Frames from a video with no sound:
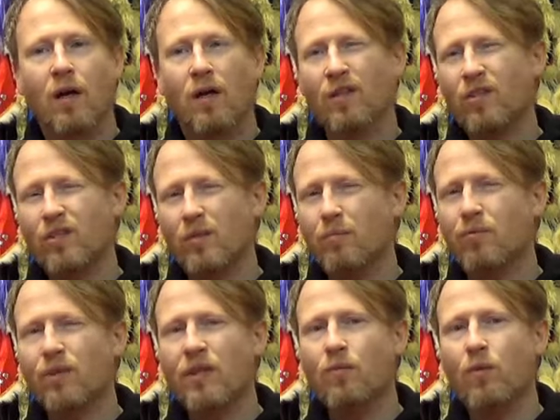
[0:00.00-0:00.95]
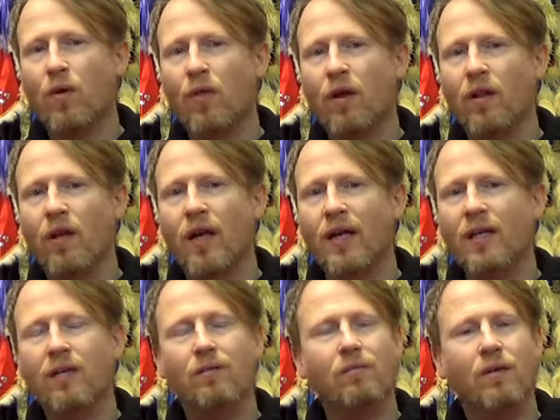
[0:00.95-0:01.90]
just in brief what they're
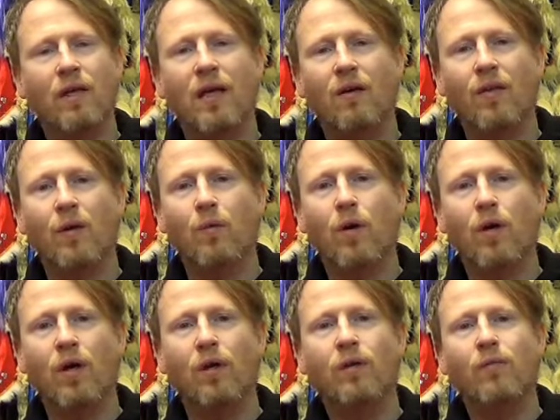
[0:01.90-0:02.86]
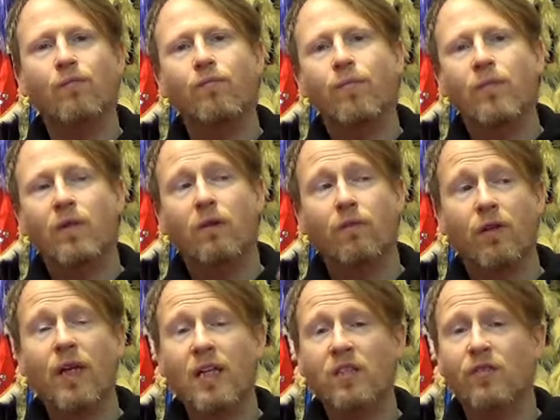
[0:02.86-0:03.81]
like and how they work. For
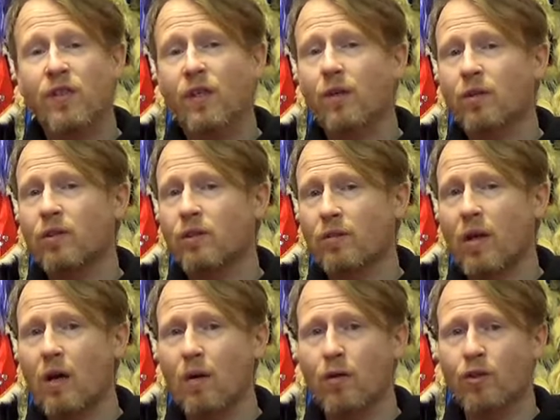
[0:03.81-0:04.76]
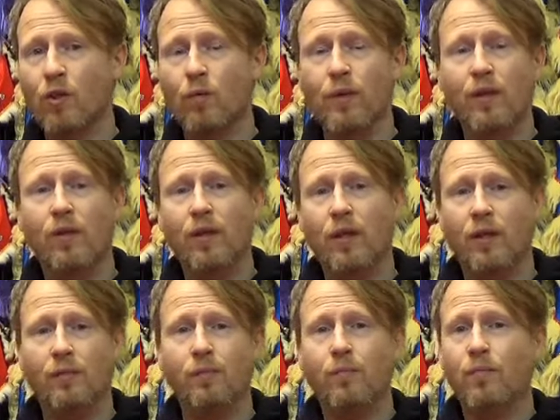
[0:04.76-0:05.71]
later videos I'll also be
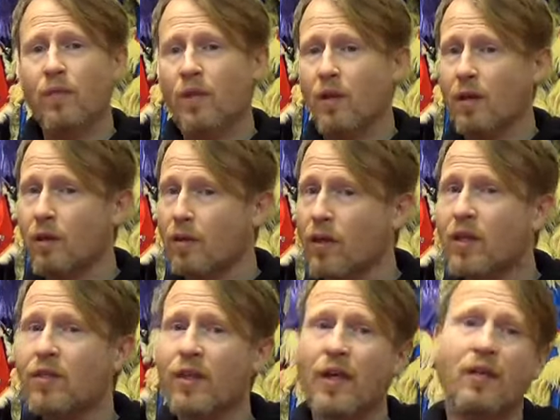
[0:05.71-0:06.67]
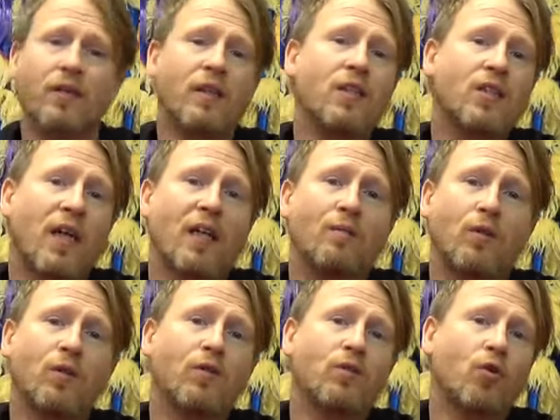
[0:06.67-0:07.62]
looking in detail in each
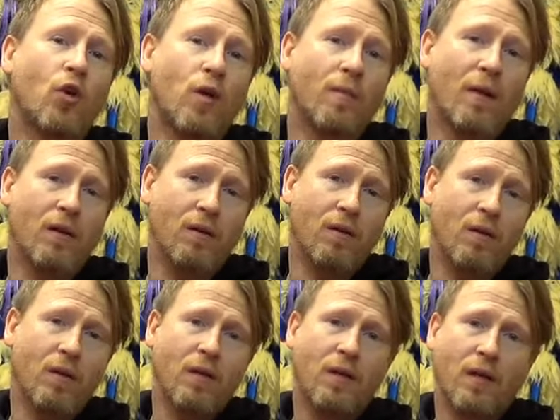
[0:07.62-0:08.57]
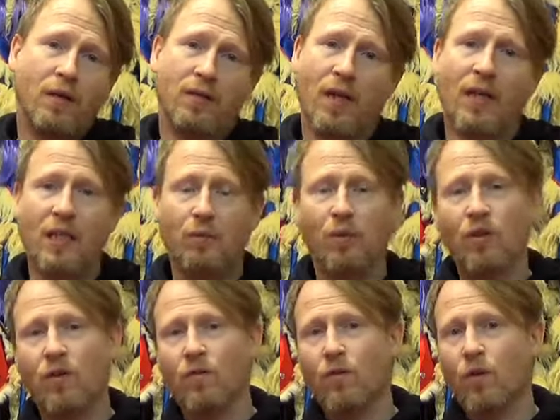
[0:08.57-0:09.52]
animal, talking about exactly what
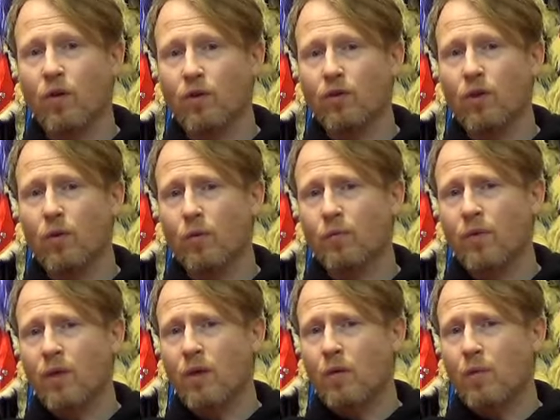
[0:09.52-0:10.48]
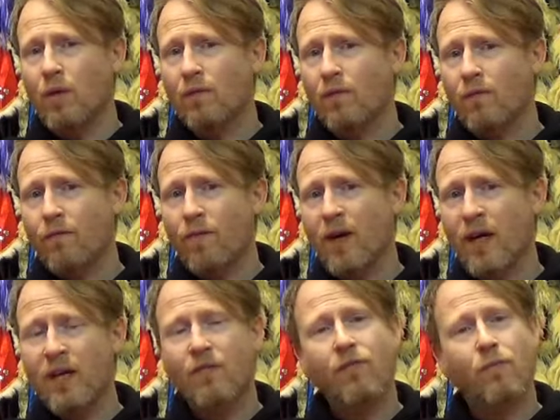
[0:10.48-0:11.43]
they're for. So we have the
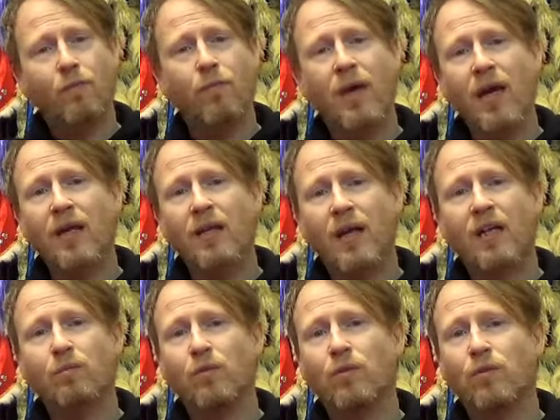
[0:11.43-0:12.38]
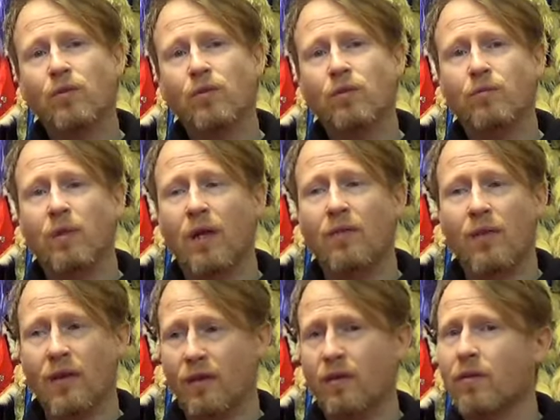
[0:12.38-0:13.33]
5 main animals and
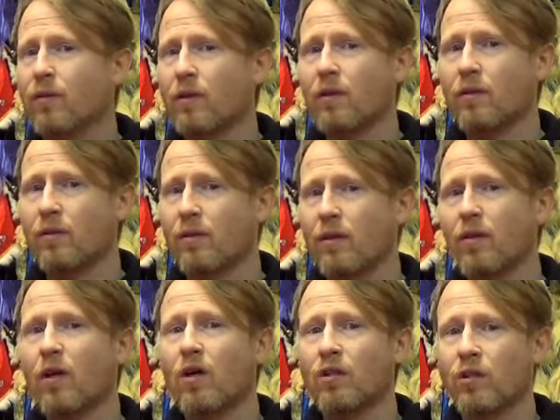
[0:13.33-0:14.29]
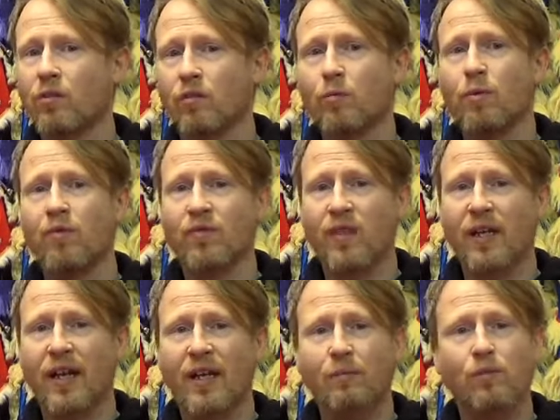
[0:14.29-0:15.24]
then the larger group of 10
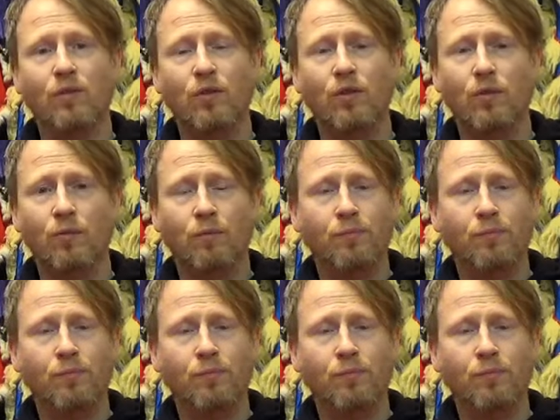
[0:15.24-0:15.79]
animals. So